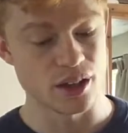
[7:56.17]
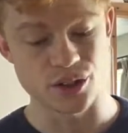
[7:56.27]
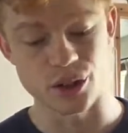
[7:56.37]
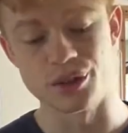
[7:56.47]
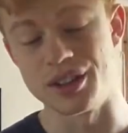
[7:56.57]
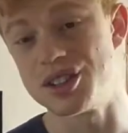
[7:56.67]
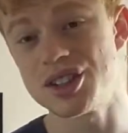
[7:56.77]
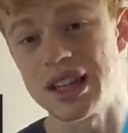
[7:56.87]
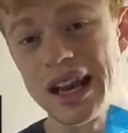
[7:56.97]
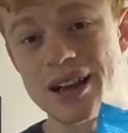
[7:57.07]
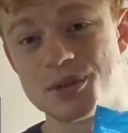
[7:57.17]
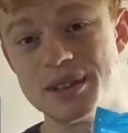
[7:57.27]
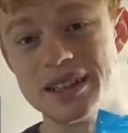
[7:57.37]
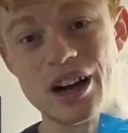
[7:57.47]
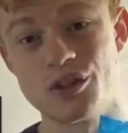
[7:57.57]
So this just allows
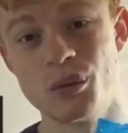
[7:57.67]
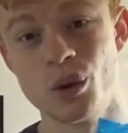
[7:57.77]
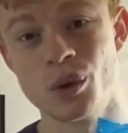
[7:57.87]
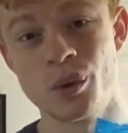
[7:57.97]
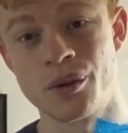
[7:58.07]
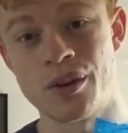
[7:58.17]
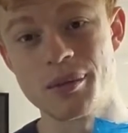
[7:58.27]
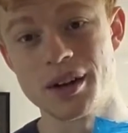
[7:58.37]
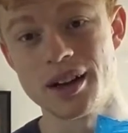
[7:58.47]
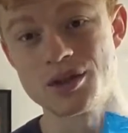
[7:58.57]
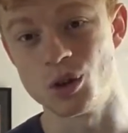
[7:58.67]
me to have more than one wrap guys.